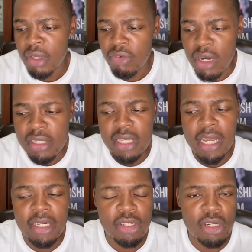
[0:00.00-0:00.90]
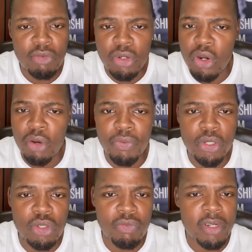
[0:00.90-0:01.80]
real estate, in order for
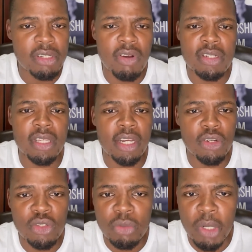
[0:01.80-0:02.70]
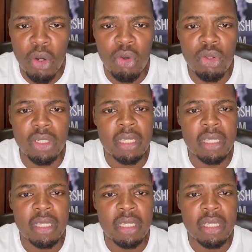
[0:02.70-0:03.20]
you to invest in real estate, you need to be old,